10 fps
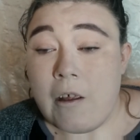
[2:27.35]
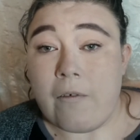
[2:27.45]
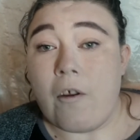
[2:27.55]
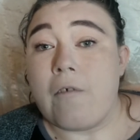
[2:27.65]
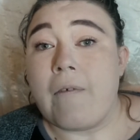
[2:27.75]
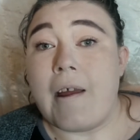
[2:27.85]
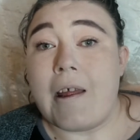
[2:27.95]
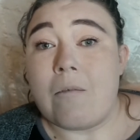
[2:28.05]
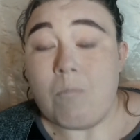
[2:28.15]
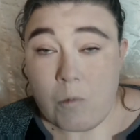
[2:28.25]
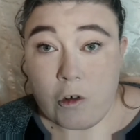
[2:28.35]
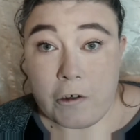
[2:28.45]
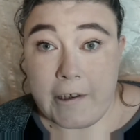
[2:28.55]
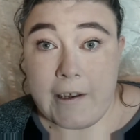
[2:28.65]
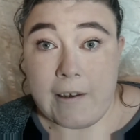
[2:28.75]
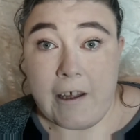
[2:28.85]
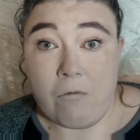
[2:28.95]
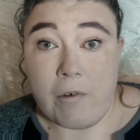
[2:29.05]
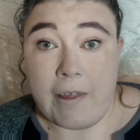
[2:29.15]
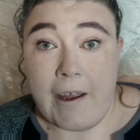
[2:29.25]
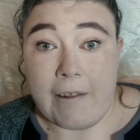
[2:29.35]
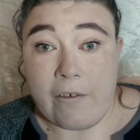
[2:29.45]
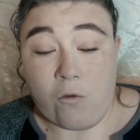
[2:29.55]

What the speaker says: So far, already in love with how the